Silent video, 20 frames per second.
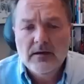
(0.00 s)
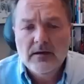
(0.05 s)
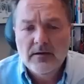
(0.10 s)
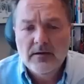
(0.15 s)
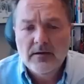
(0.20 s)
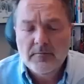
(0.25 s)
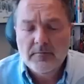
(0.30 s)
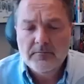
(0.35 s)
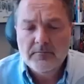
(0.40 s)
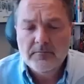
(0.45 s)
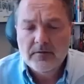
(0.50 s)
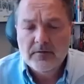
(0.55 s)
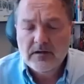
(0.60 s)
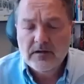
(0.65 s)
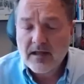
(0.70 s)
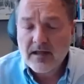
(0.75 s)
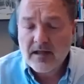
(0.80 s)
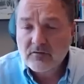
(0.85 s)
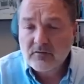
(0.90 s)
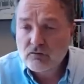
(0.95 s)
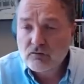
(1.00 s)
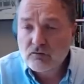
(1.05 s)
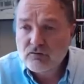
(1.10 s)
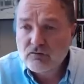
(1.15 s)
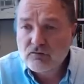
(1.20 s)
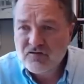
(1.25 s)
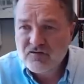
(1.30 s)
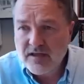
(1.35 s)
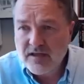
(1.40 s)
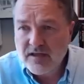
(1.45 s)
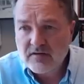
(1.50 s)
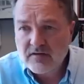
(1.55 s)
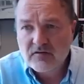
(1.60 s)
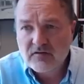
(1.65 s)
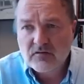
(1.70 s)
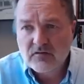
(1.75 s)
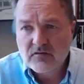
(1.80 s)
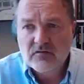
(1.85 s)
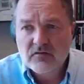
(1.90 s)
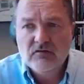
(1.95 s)
led to
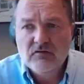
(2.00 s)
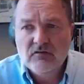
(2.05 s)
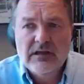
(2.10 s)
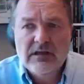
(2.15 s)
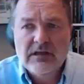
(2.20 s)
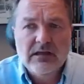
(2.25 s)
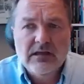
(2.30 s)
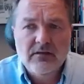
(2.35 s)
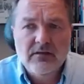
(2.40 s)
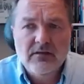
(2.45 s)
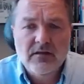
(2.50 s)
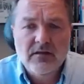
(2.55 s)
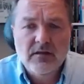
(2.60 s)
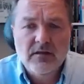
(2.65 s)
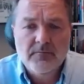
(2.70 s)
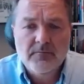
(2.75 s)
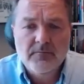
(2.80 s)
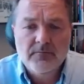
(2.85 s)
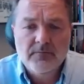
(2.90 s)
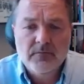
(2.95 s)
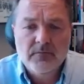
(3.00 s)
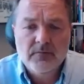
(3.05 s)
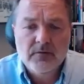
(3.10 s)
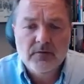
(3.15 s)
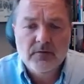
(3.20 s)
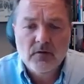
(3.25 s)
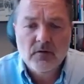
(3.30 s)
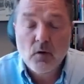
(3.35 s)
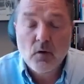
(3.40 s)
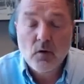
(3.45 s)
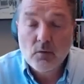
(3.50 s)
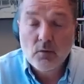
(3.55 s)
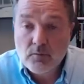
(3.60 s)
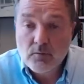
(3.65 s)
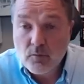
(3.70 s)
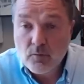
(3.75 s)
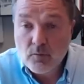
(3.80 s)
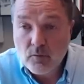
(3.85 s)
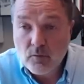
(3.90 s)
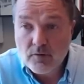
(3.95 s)
changes in how
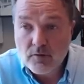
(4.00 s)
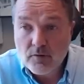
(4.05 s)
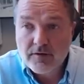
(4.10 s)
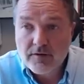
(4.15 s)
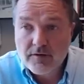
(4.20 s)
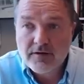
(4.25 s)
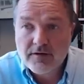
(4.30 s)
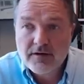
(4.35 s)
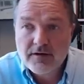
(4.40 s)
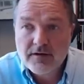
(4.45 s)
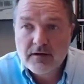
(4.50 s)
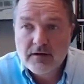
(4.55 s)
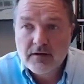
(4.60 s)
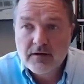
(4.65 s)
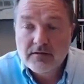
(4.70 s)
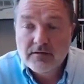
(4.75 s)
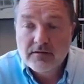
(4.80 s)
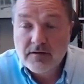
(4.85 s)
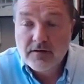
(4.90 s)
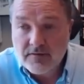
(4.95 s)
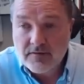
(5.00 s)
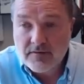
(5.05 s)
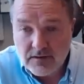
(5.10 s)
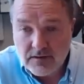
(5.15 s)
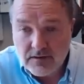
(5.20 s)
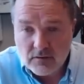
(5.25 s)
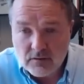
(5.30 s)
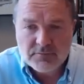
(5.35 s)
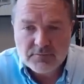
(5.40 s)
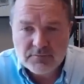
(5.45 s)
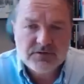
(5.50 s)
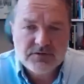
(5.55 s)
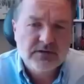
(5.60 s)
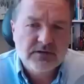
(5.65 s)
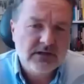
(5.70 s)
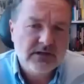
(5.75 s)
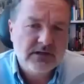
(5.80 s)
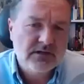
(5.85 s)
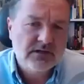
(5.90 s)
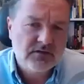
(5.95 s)
the war
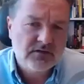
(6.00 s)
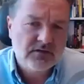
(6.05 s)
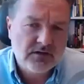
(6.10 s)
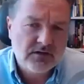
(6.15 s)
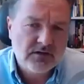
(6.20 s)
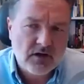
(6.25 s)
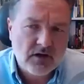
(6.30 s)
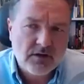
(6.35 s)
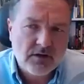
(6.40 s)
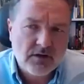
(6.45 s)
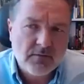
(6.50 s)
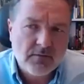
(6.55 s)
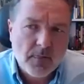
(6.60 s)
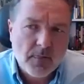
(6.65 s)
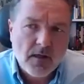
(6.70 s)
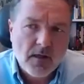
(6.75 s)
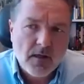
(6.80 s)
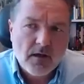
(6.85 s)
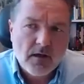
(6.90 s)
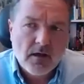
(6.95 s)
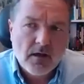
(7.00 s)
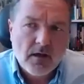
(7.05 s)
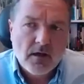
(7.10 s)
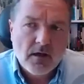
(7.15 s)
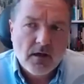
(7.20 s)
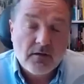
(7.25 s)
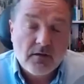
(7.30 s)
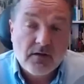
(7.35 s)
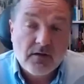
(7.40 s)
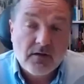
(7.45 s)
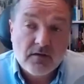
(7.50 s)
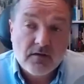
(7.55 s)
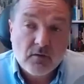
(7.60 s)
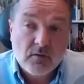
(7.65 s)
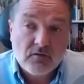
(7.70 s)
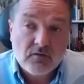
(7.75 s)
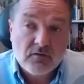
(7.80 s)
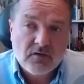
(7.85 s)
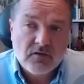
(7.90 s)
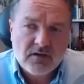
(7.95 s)
developed in Tigray. I think
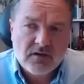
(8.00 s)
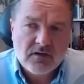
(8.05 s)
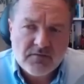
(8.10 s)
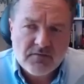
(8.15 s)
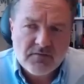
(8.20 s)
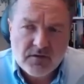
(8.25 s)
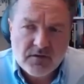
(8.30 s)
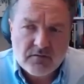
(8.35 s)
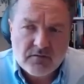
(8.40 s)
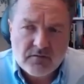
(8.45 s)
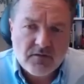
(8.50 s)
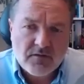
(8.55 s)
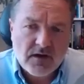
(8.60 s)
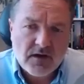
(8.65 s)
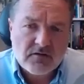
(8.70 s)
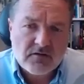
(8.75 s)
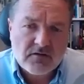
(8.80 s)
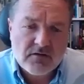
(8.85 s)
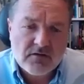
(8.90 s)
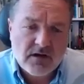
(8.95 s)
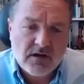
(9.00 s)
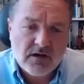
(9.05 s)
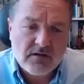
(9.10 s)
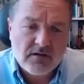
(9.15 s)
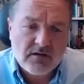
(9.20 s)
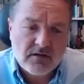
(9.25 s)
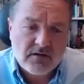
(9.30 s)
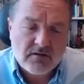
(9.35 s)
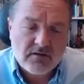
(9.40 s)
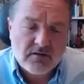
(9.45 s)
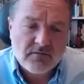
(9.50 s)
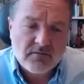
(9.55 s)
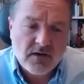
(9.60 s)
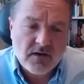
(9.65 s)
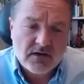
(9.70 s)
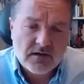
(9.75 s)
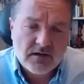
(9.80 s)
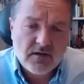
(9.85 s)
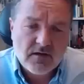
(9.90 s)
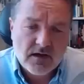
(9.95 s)
the most significant factor here is the
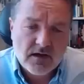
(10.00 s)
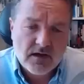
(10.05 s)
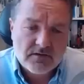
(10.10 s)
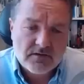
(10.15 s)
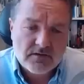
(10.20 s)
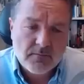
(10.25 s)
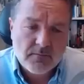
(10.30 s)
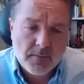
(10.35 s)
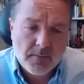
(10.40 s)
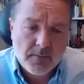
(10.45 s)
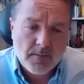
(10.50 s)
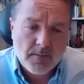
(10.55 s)
fact that